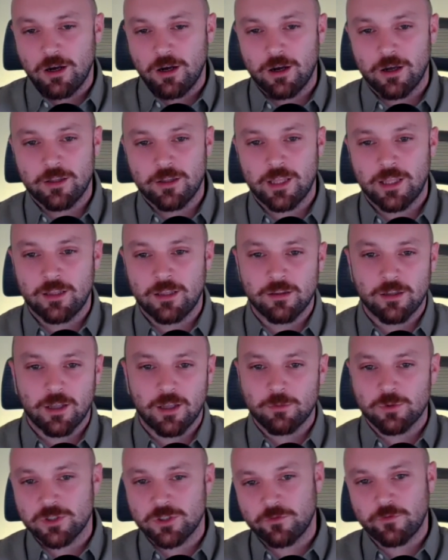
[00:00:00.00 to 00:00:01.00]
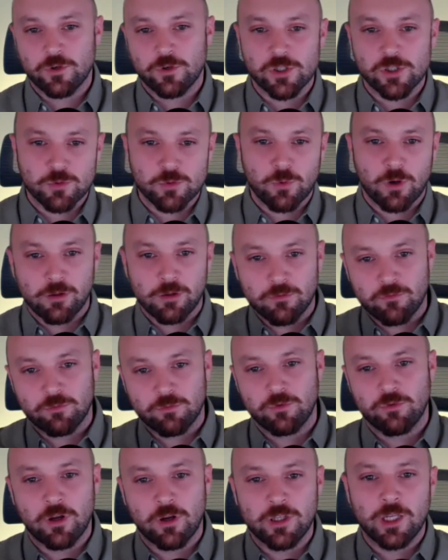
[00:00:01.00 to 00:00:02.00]
Uh, then I was the first one
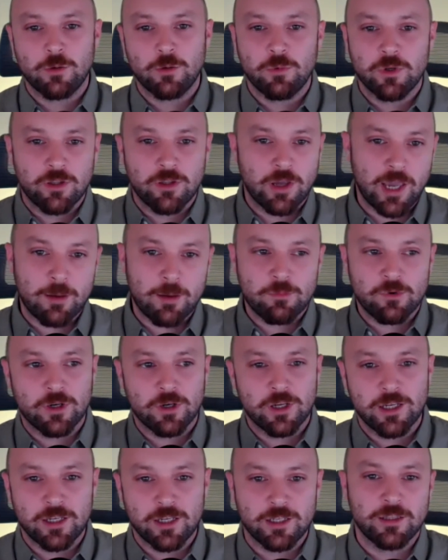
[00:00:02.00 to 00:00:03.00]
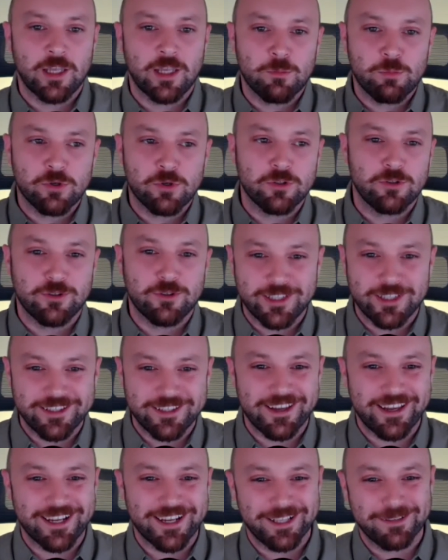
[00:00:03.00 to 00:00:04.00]
running with the hammer. Hey, neighbor, do you
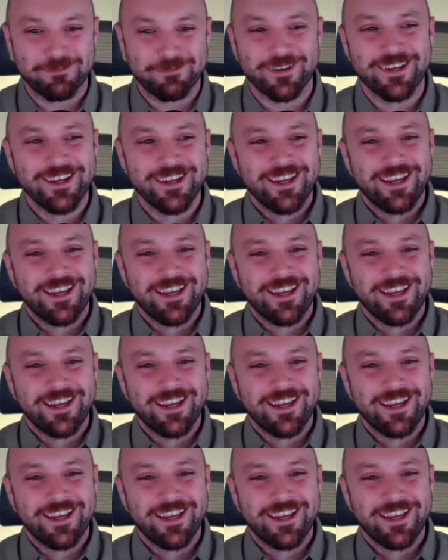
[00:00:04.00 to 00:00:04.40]
need help?